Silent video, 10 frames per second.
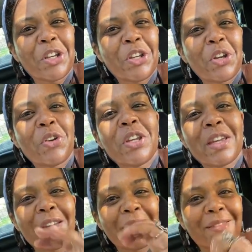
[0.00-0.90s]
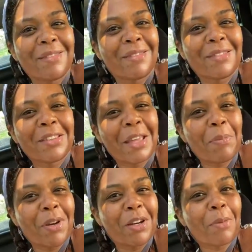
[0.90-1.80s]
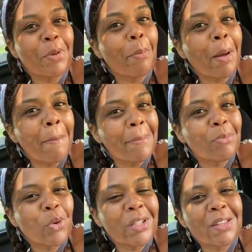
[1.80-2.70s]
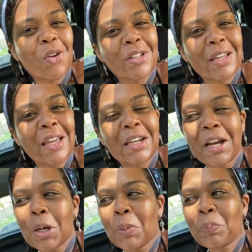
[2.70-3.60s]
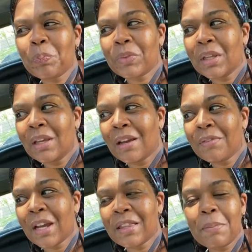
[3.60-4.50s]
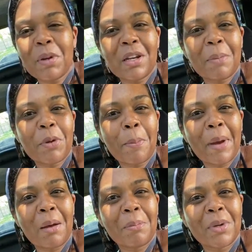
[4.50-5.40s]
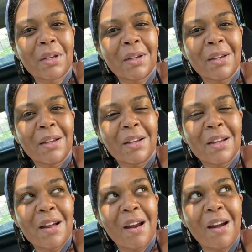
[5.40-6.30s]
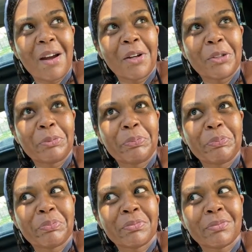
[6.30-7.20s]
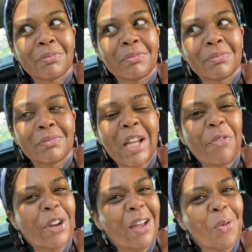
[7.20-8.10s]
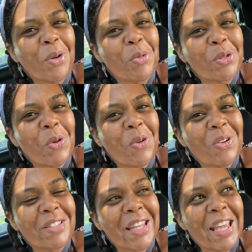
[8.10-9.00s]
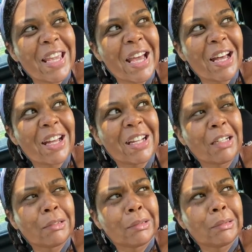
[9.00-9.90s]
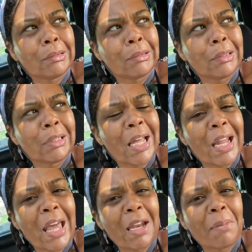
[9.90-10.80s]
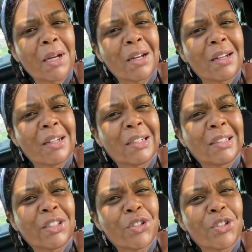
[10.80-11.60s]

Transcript: You know, they put it up your bum. What is it called again? I forgot. They put it up your bum. I forgot what it was called. Not an enema.